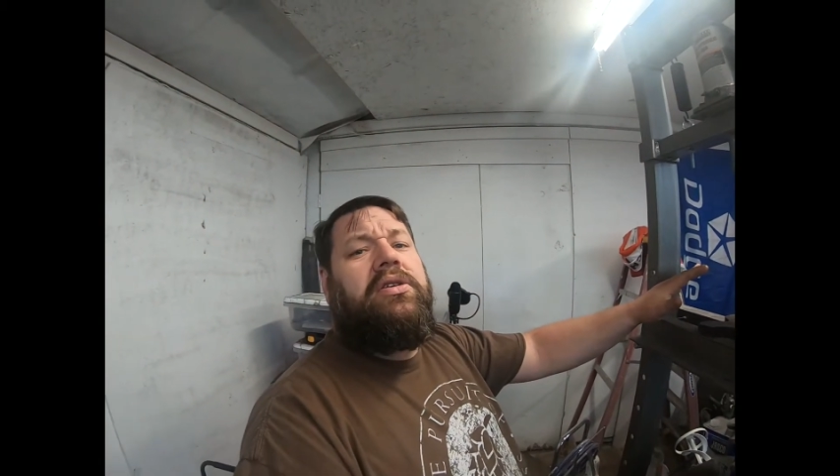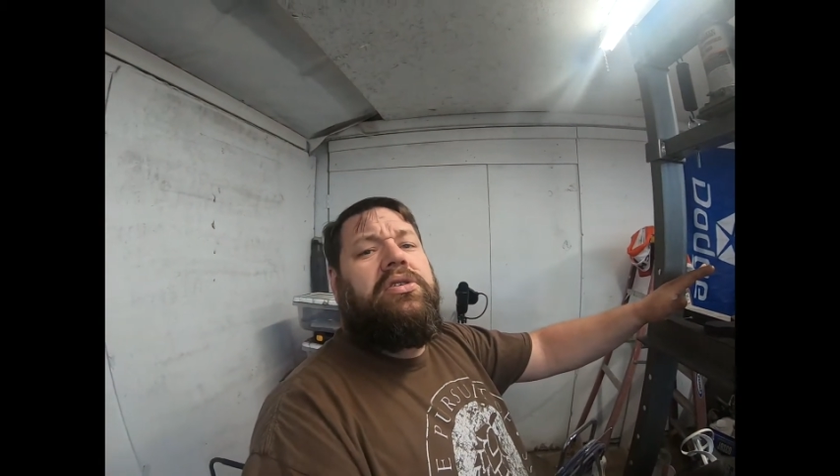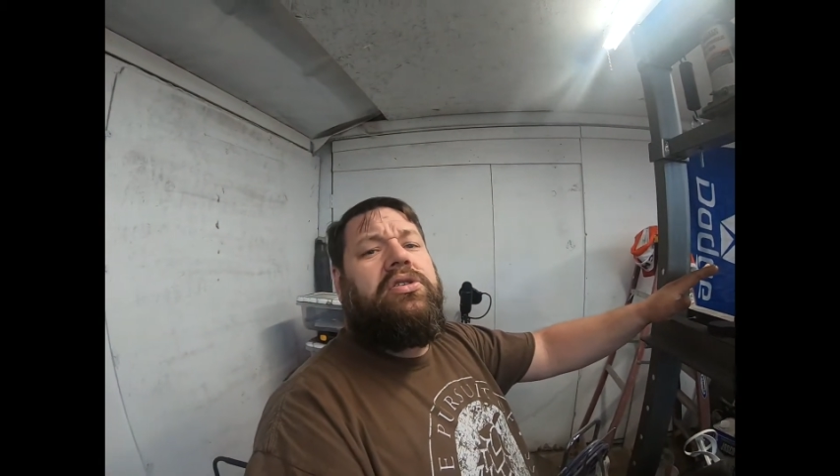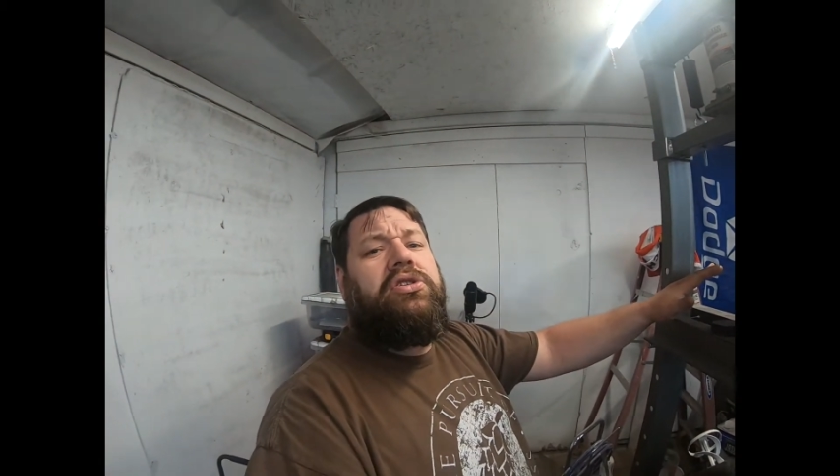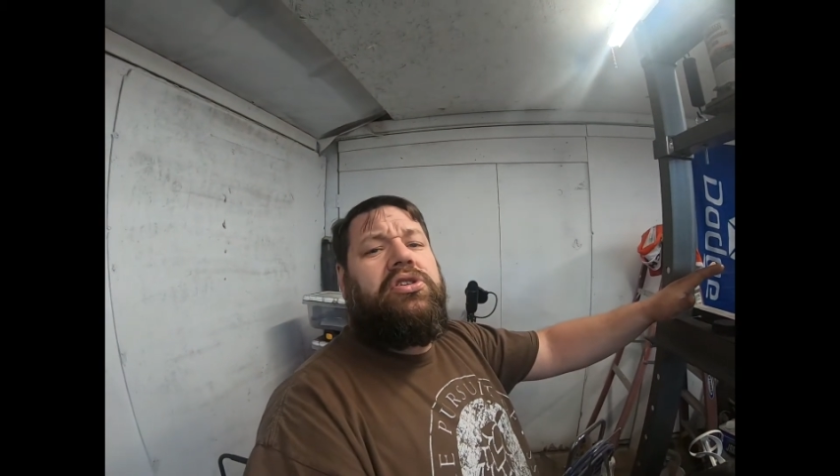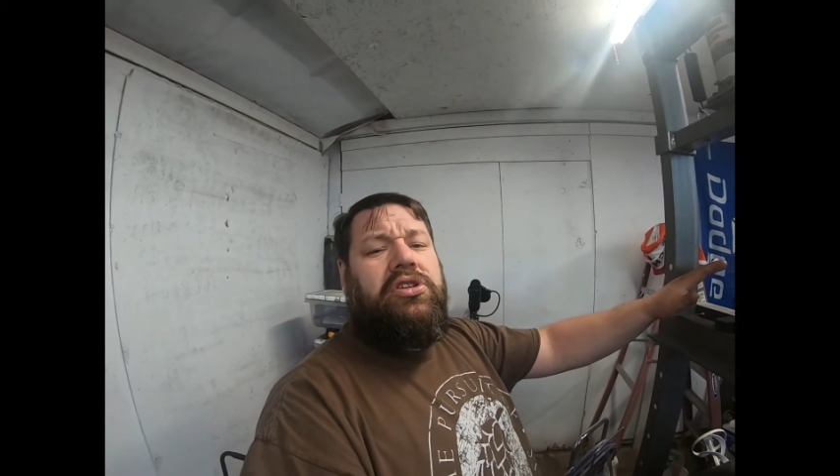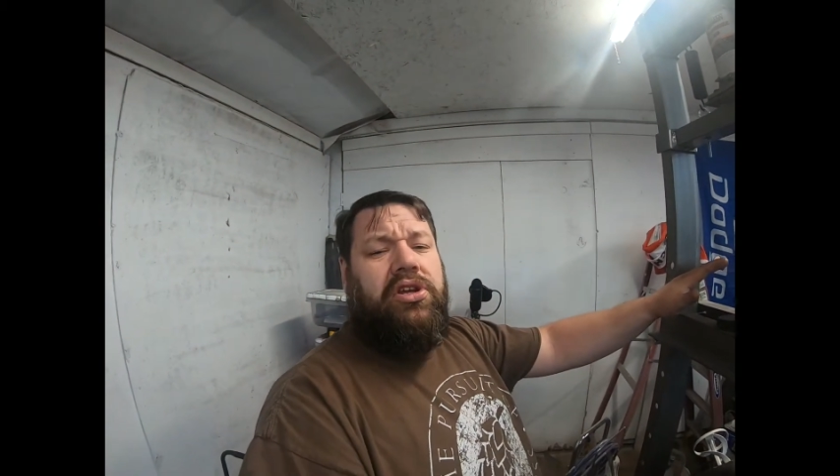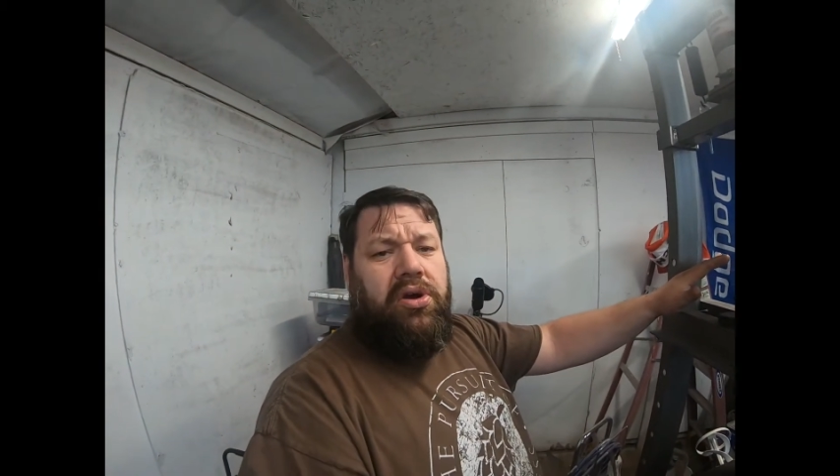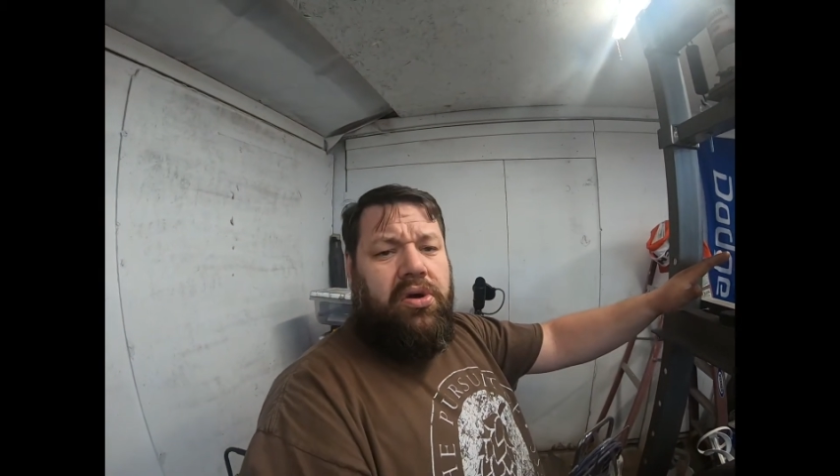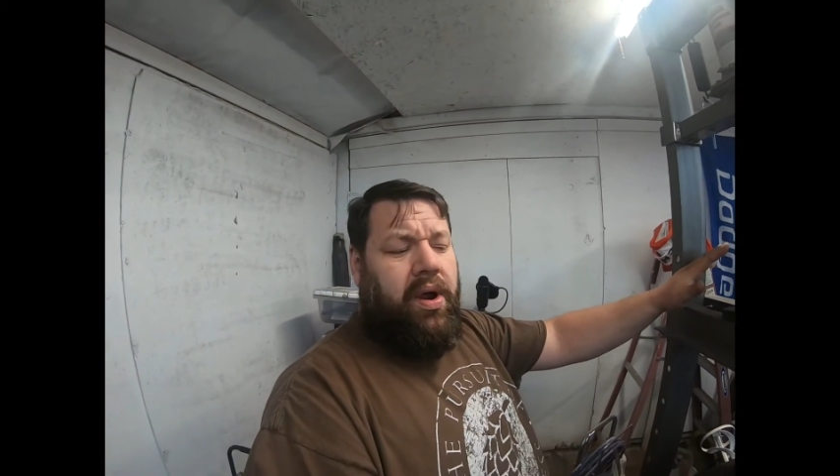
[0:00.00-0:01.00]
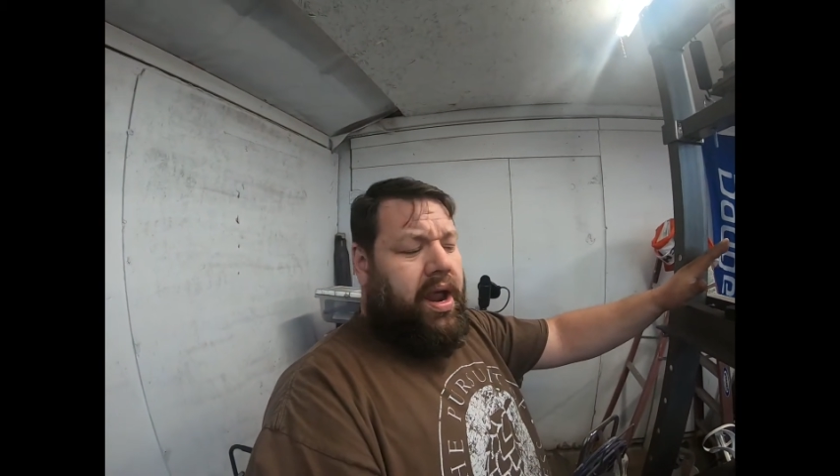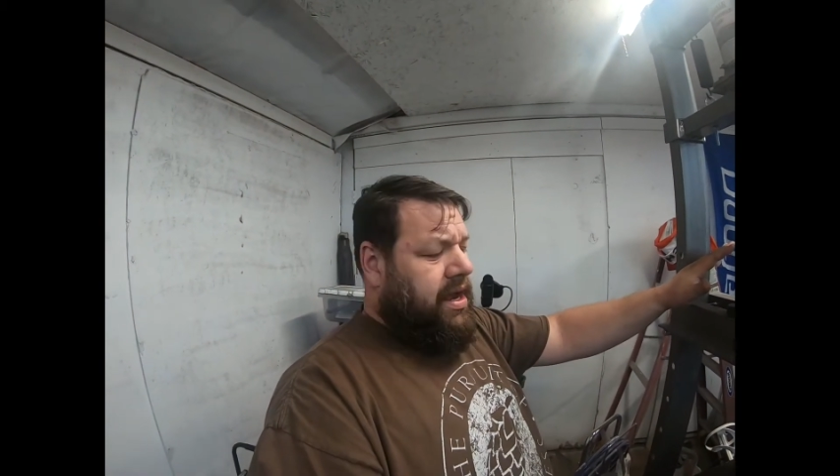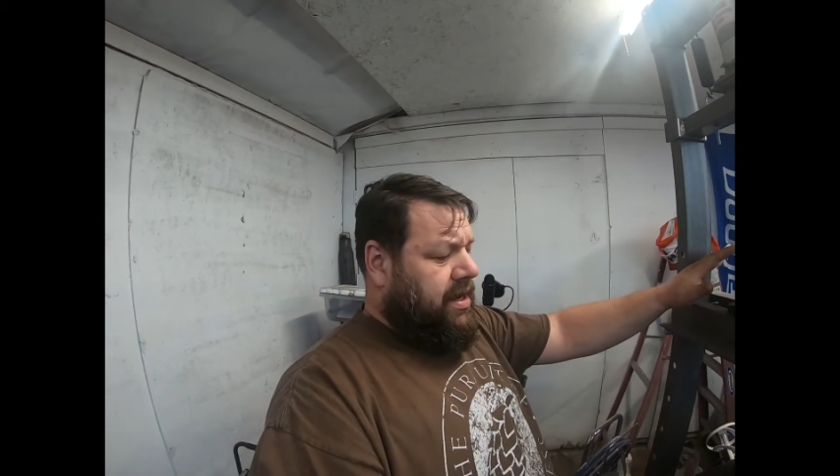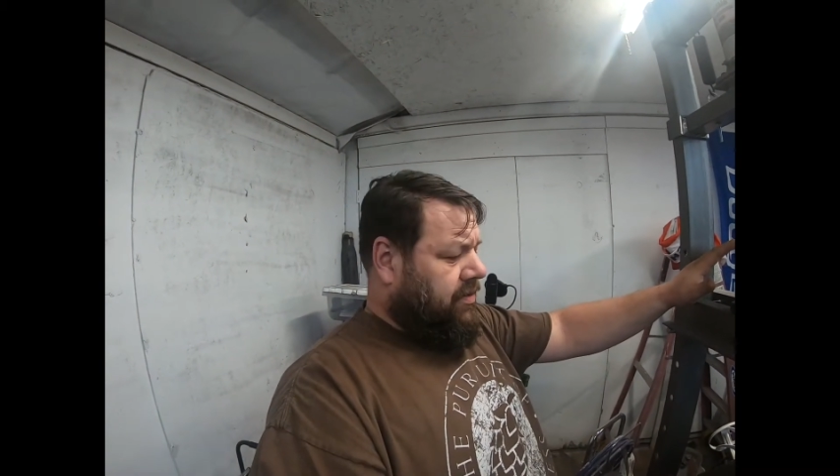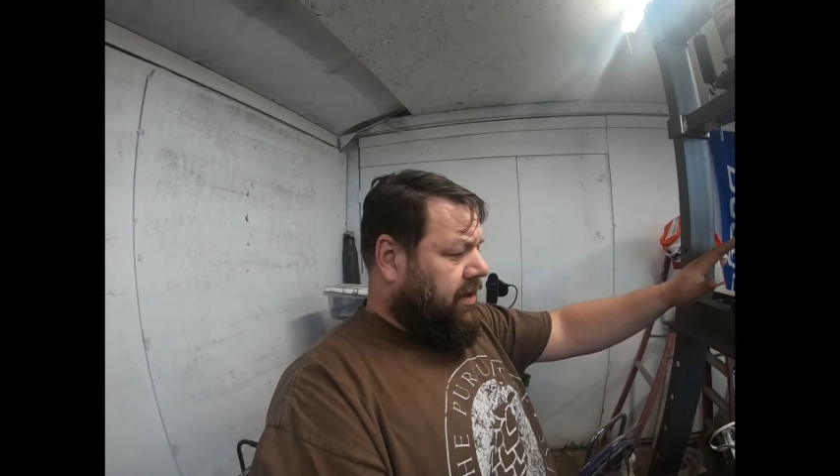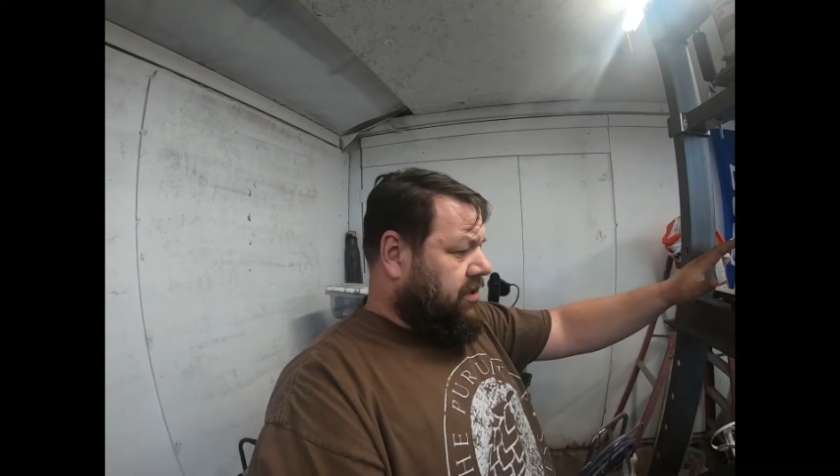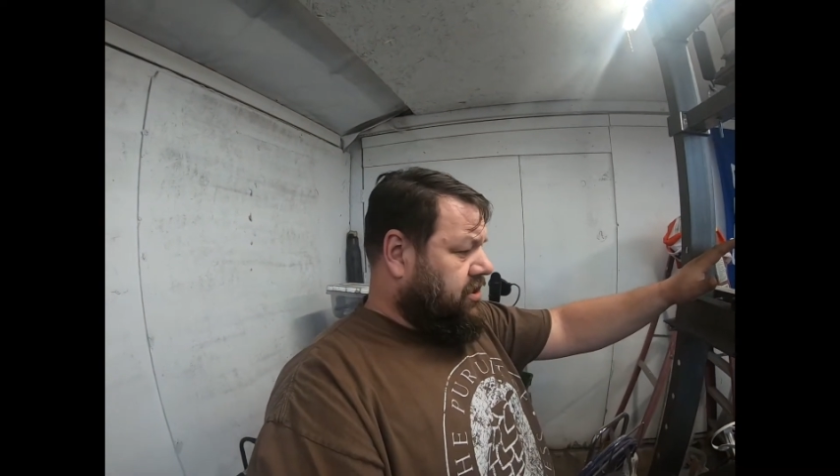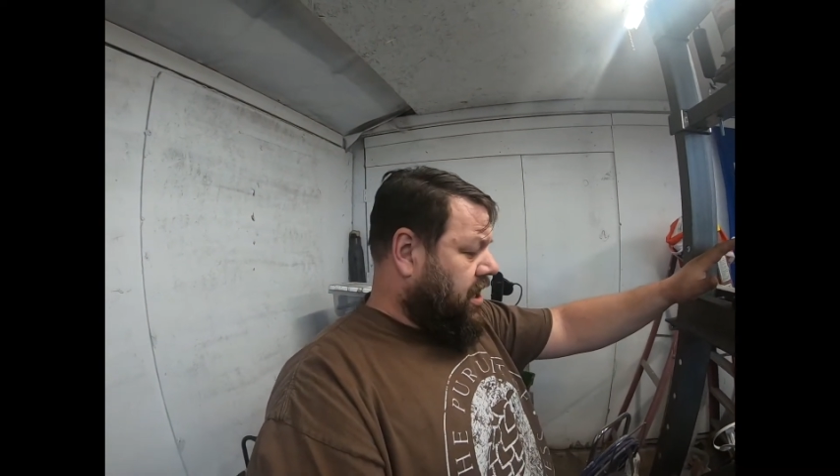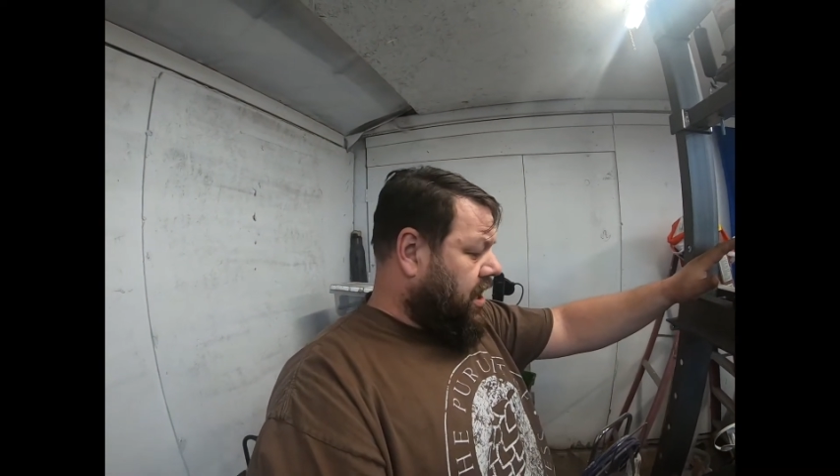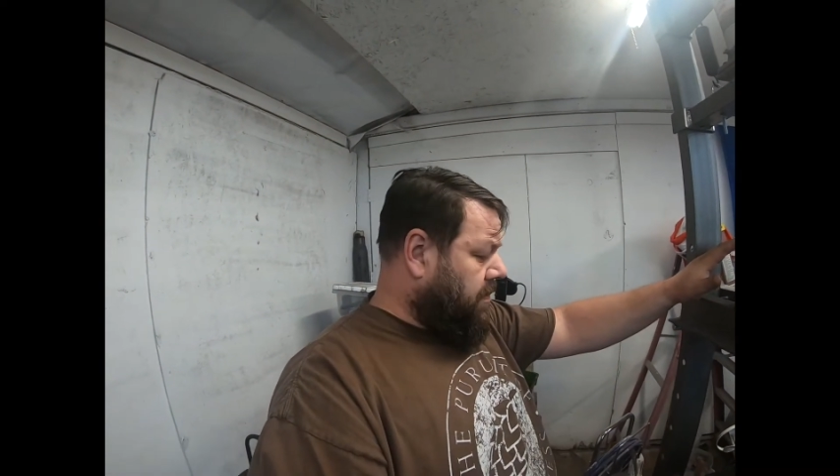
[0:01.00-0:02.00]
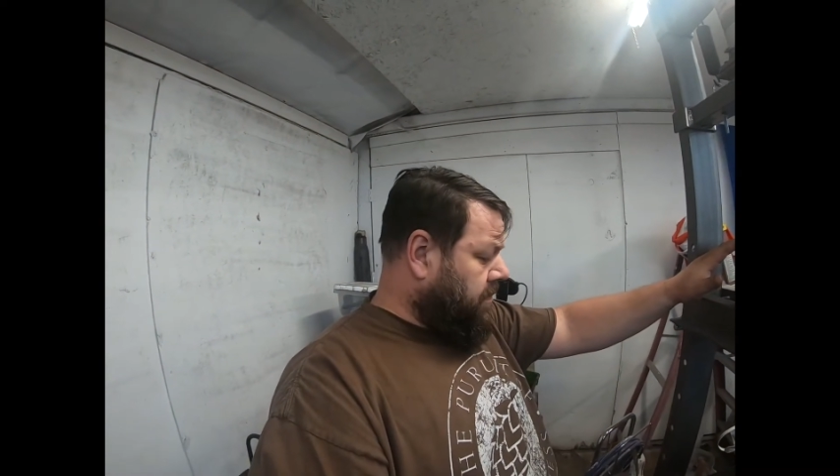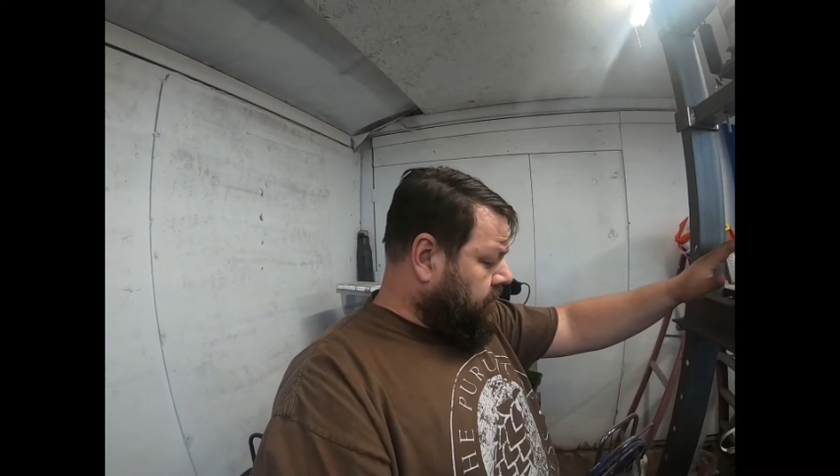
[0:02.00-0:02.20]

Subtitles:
so handy around the shop.